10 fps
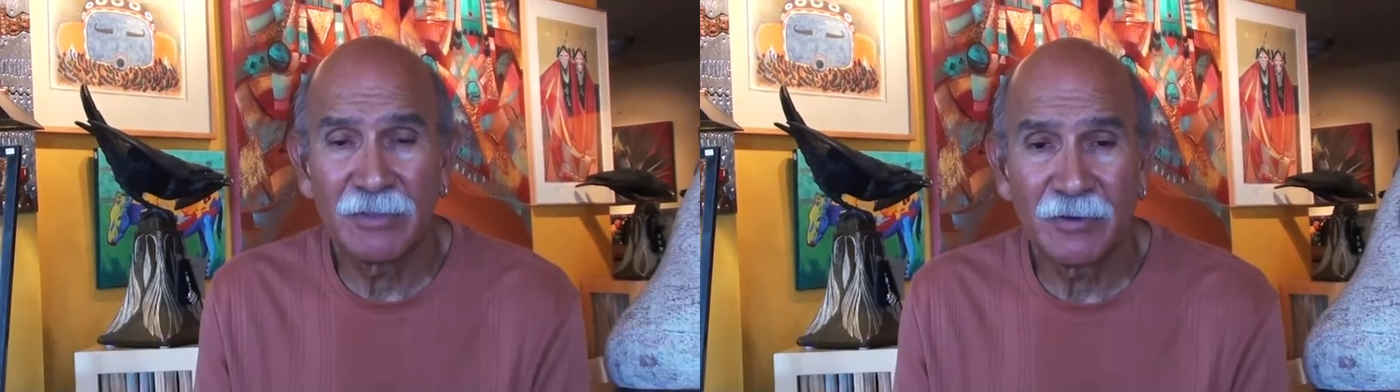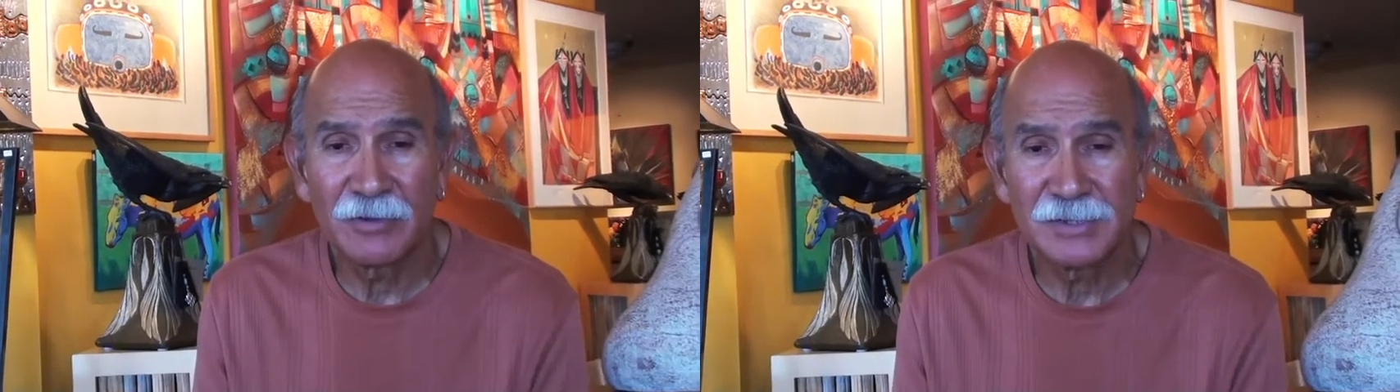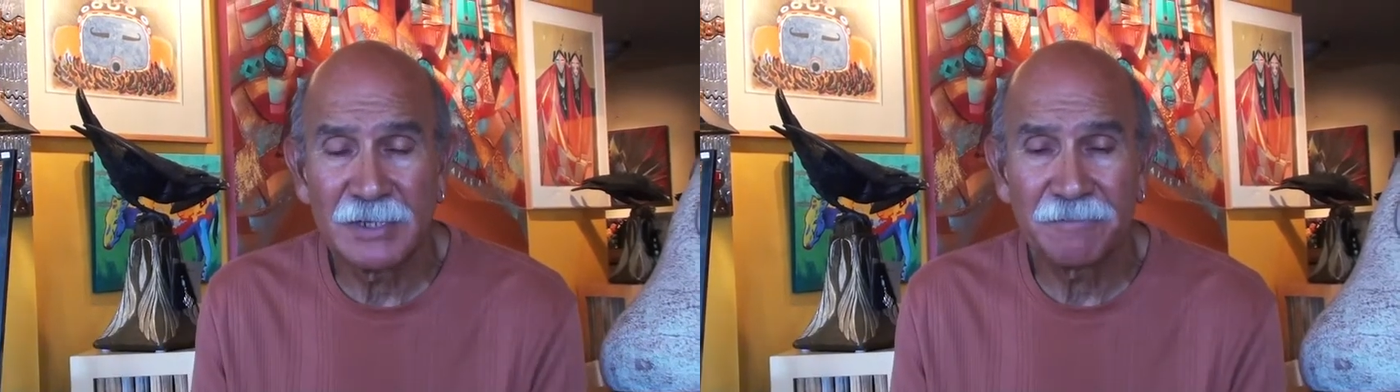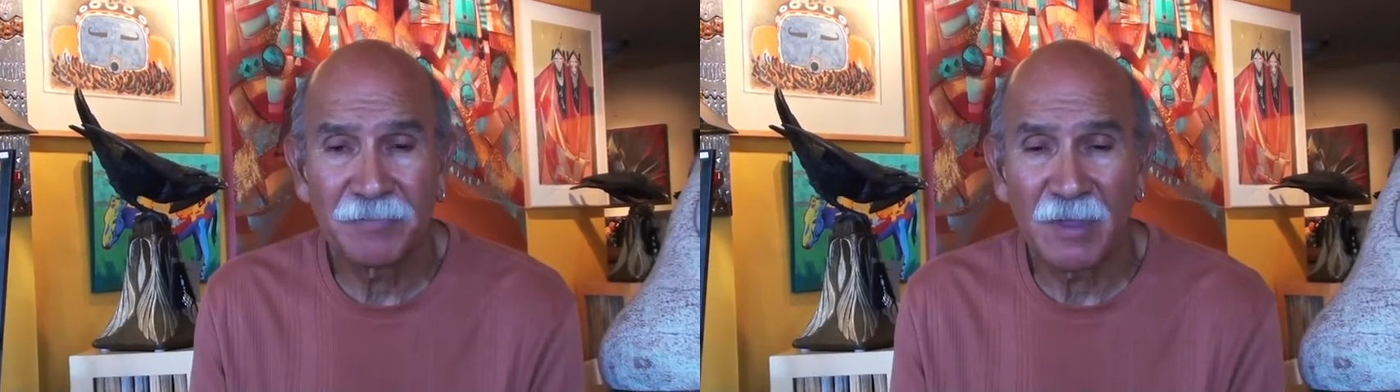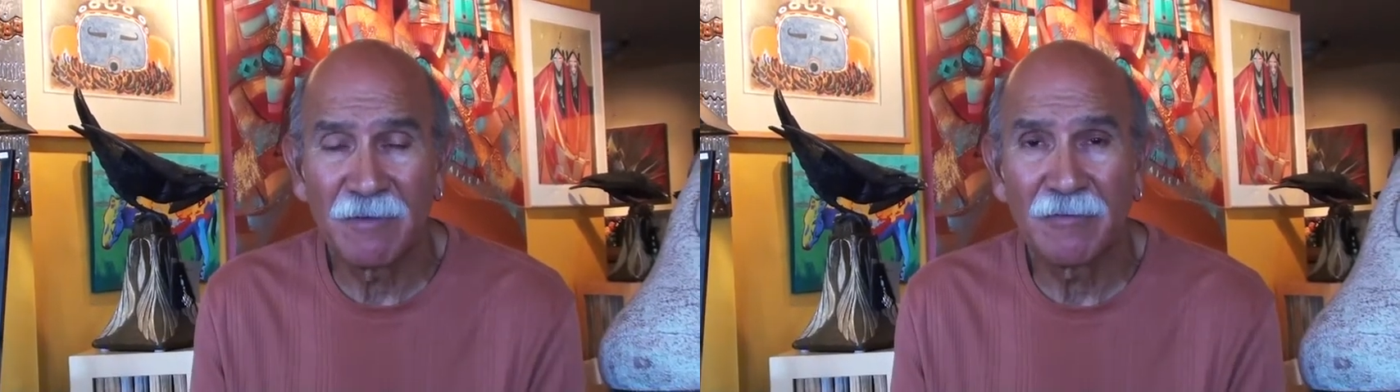Thursday
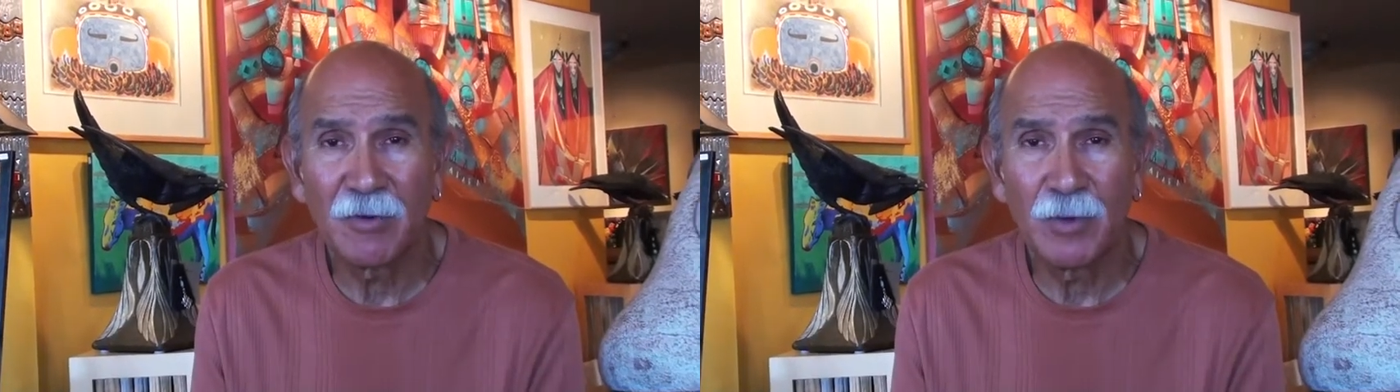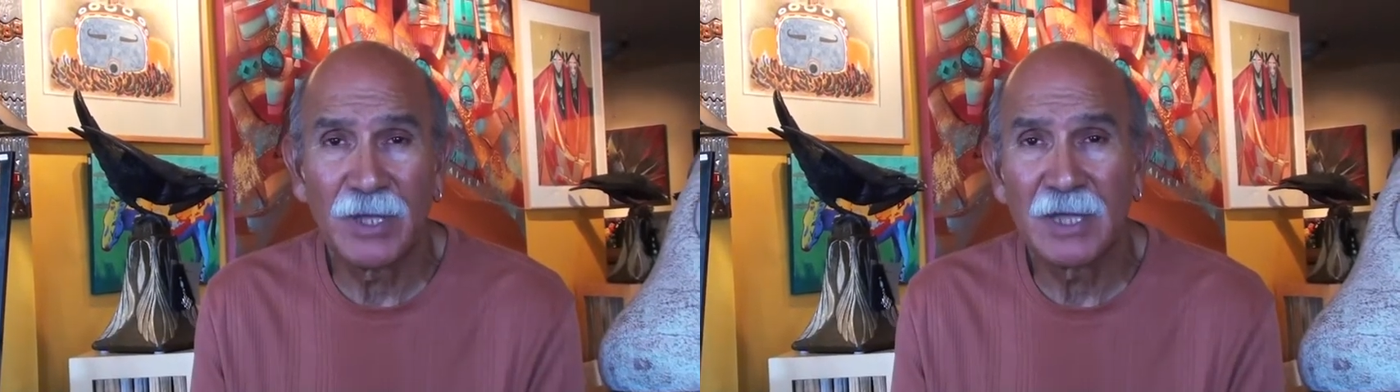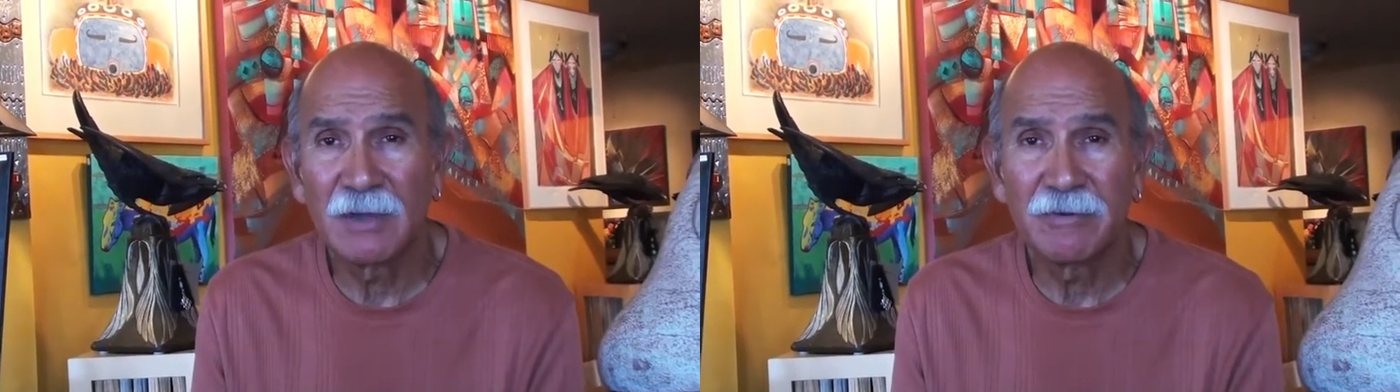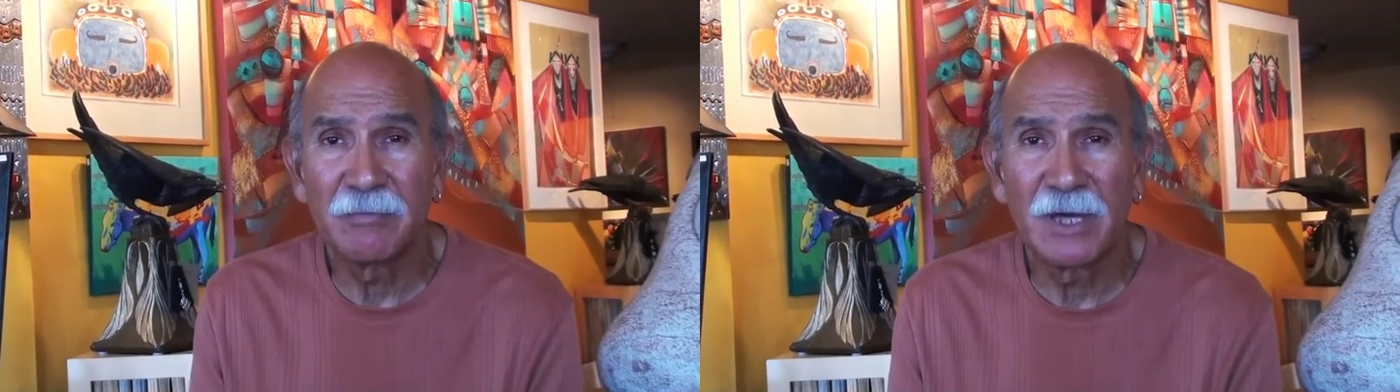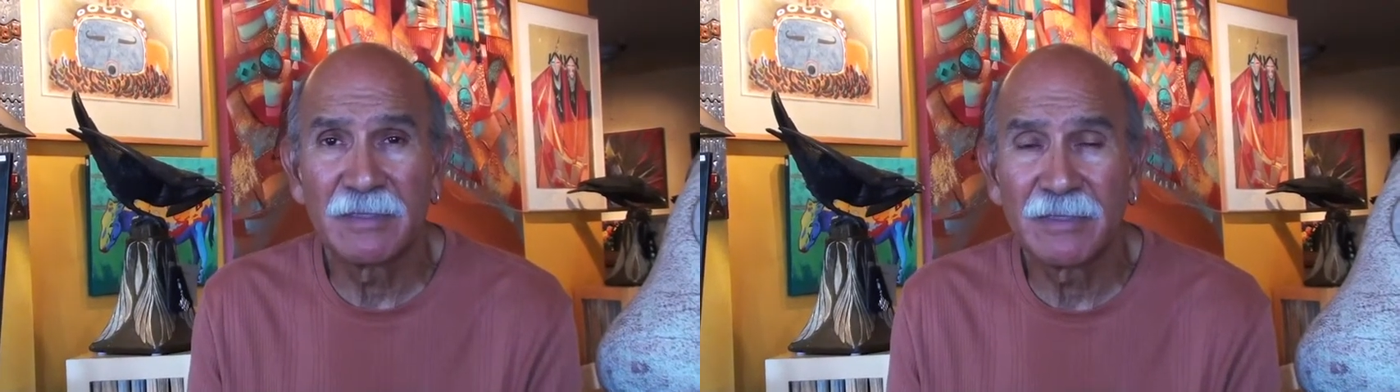of every week, every
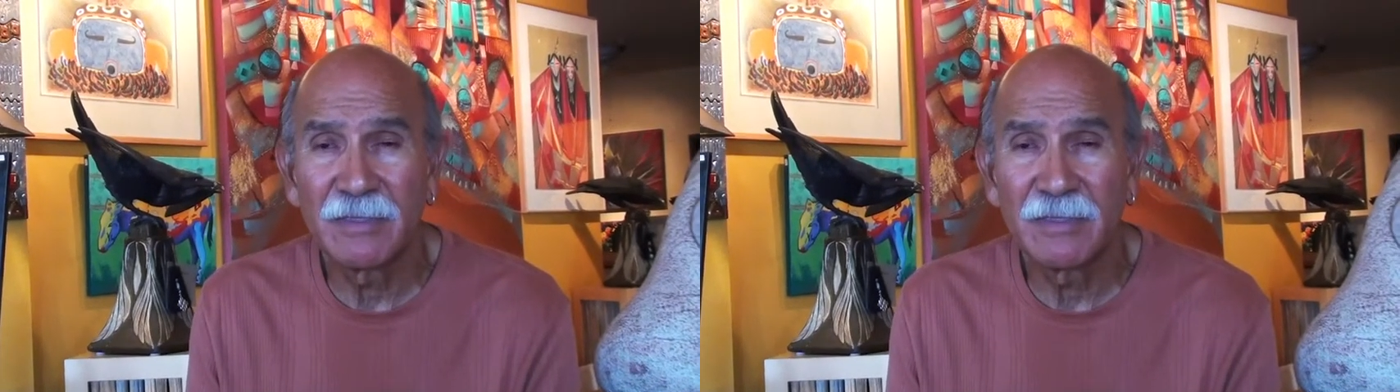month.